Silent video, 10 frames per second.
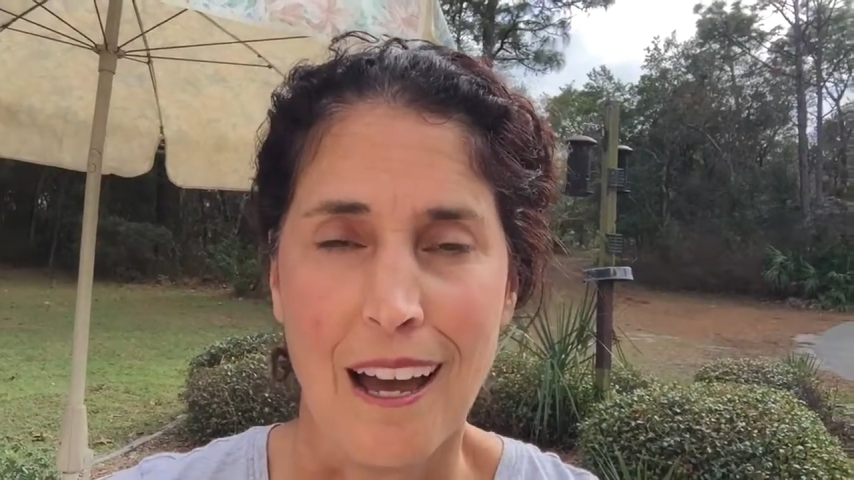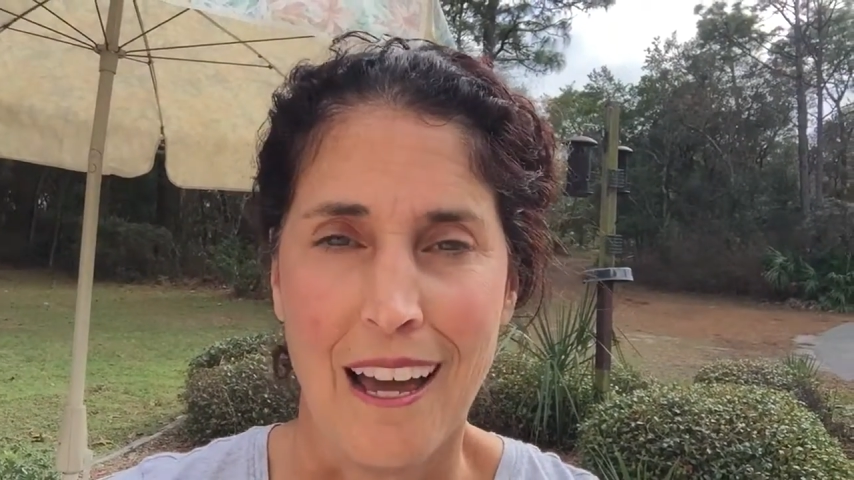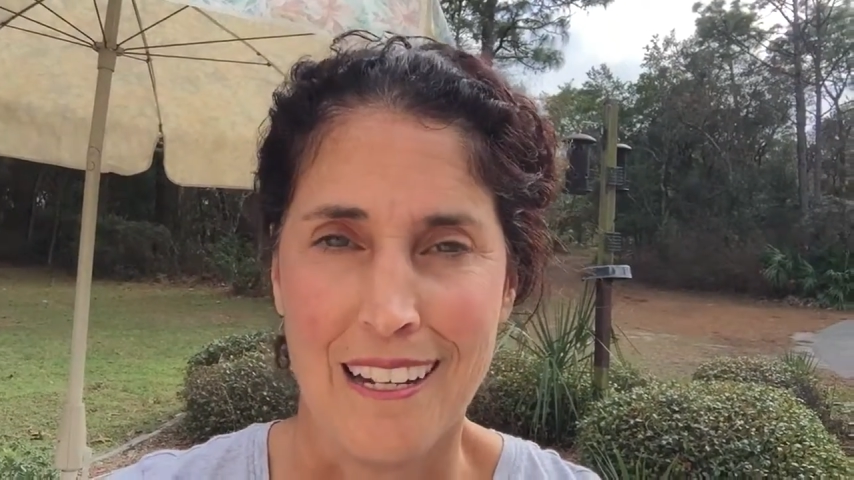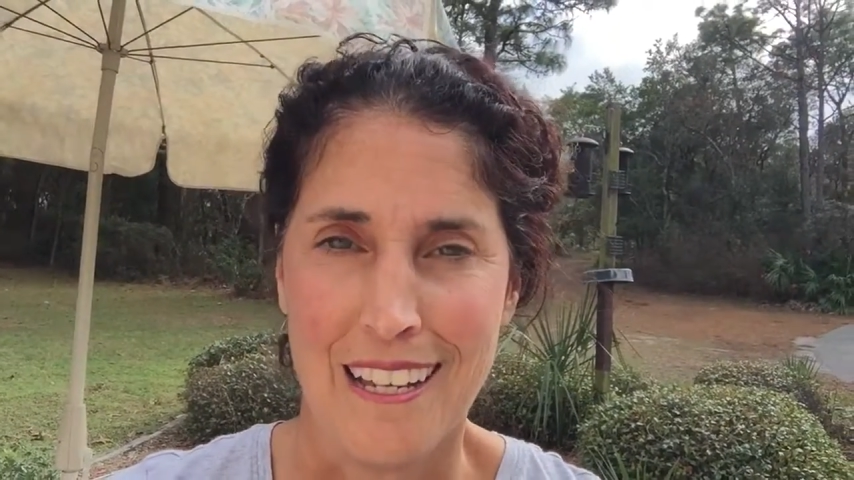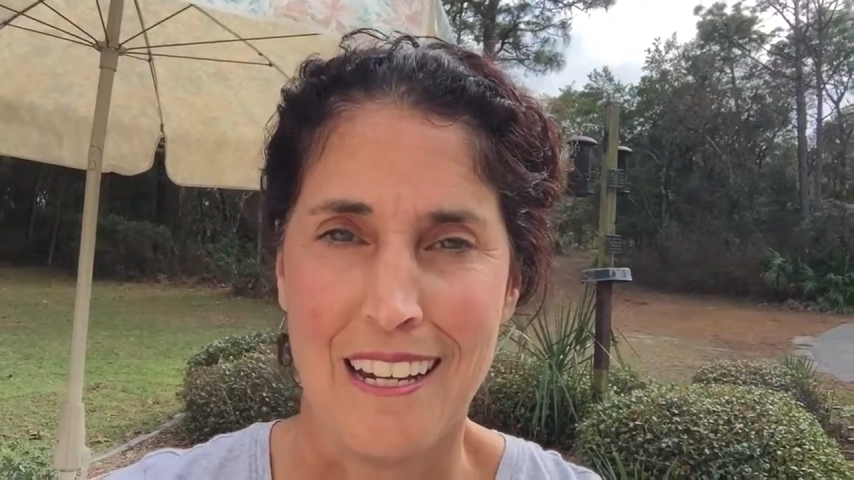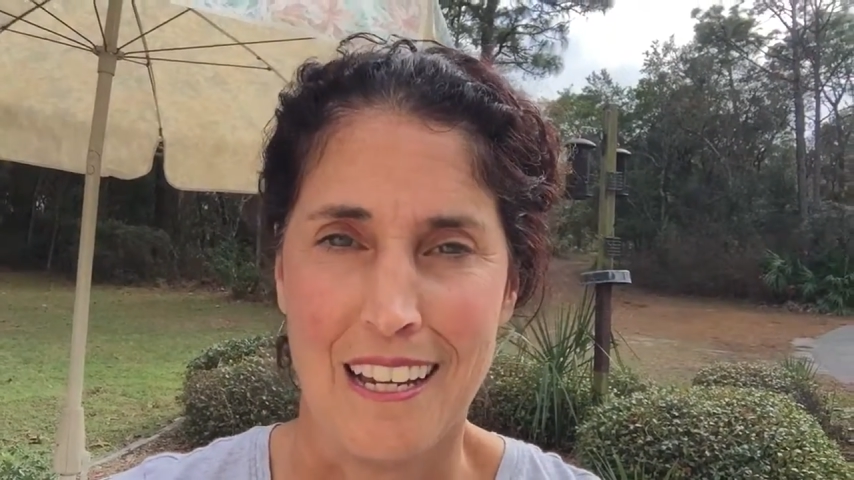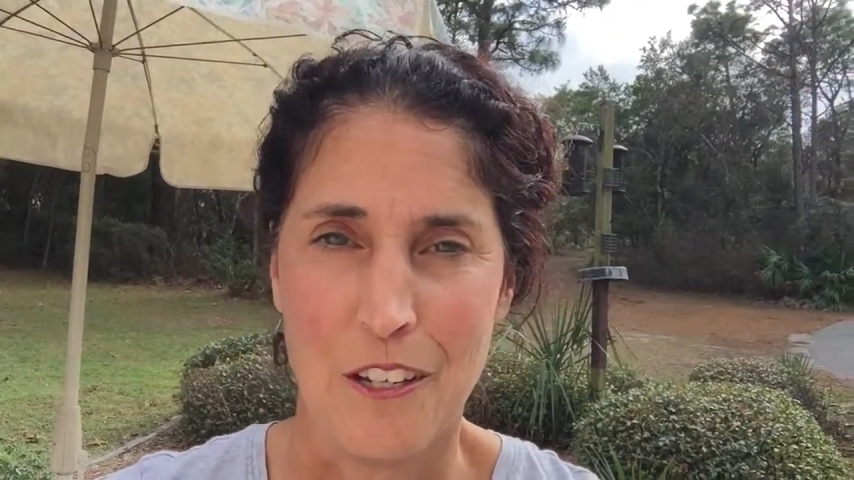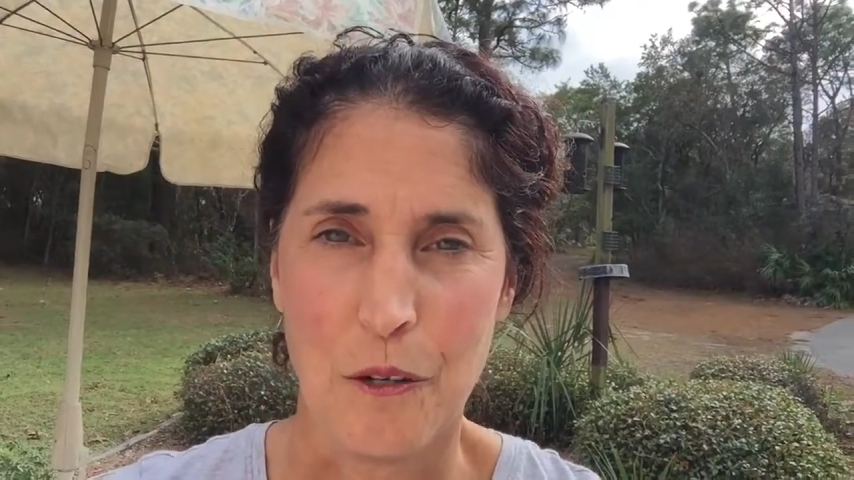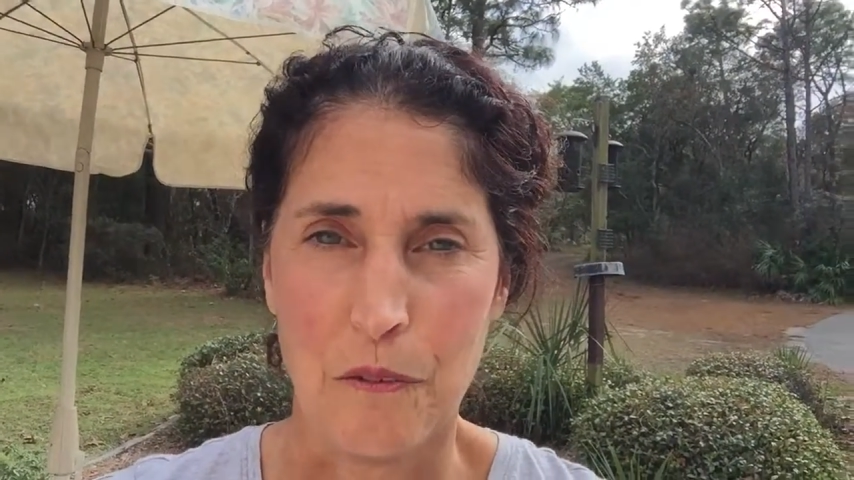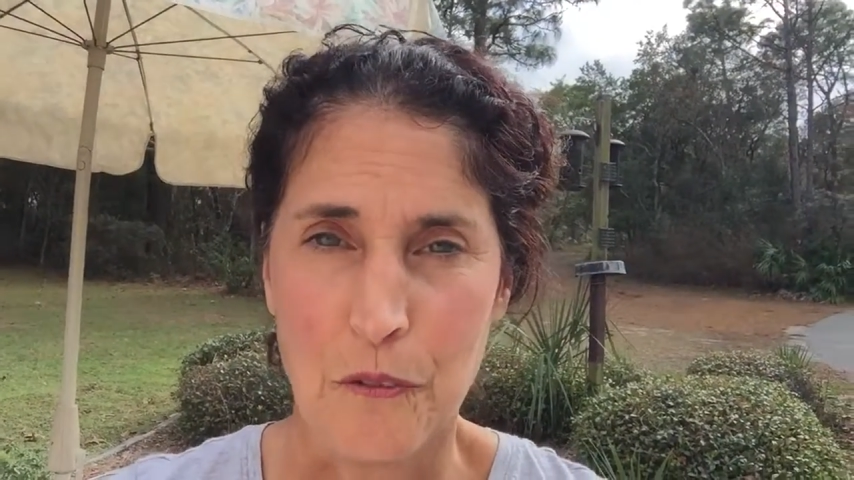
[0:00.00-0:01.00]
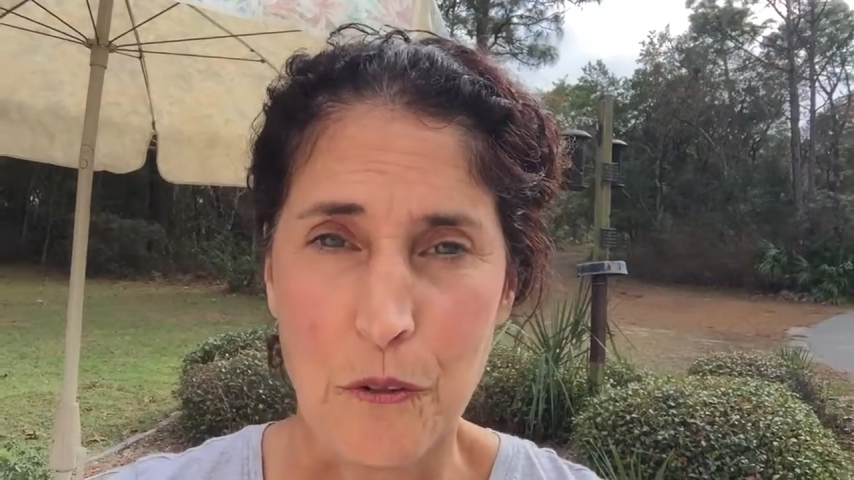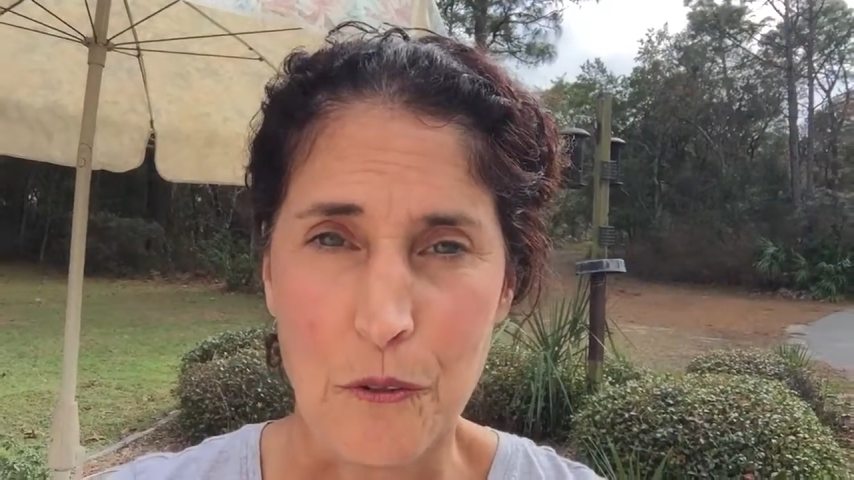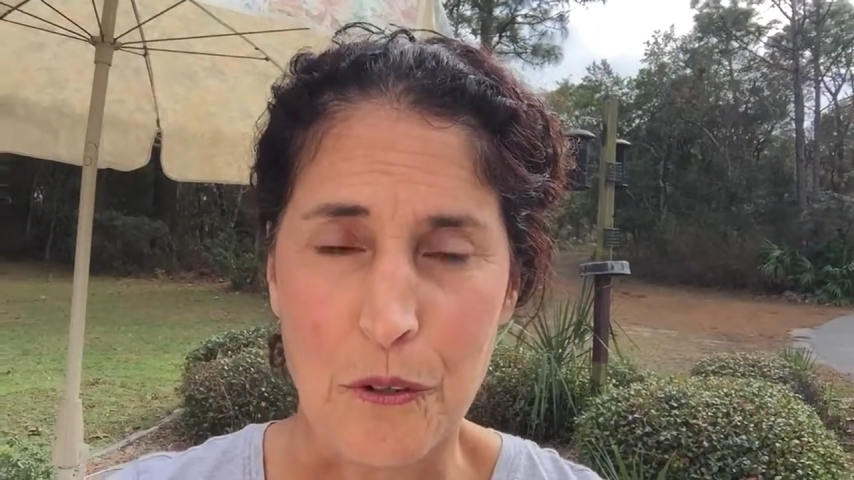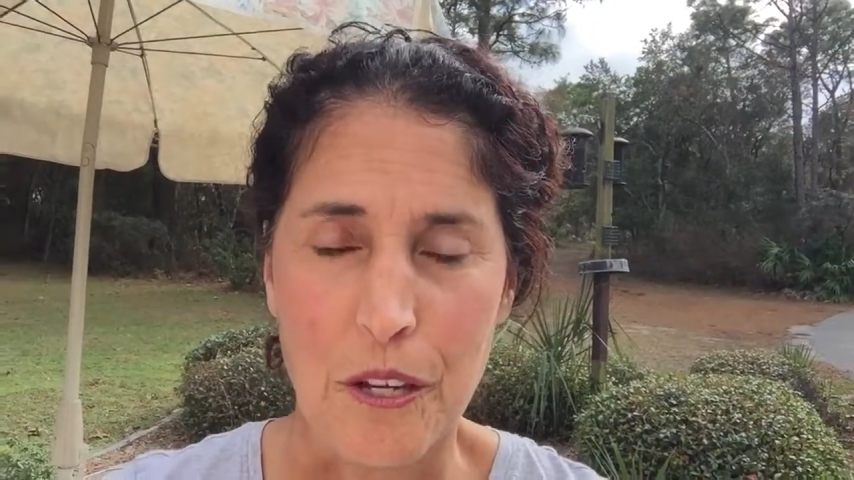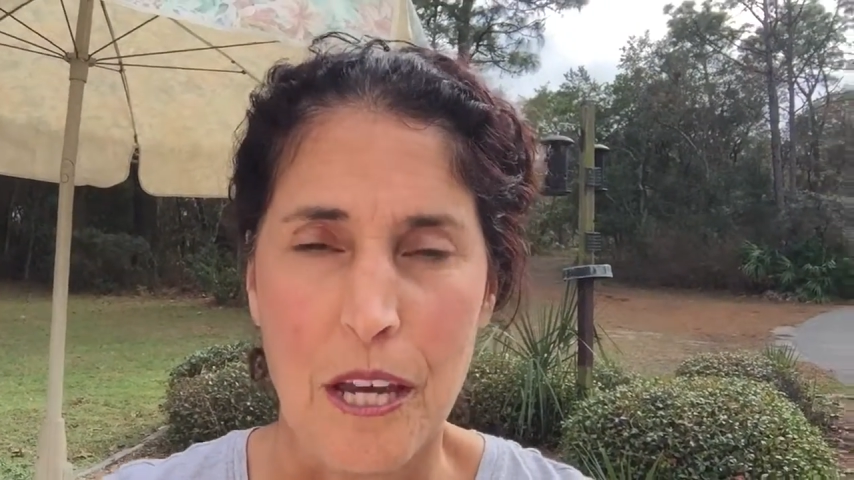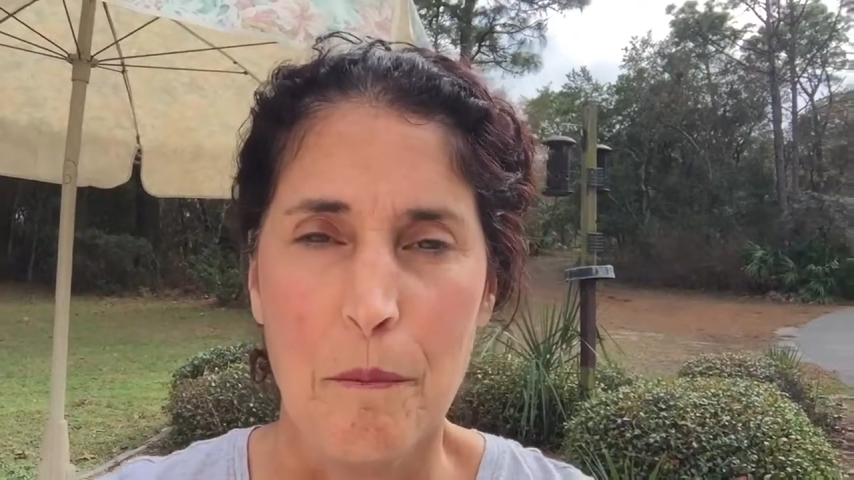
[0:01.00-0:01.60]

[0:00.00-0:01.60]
and eating your food.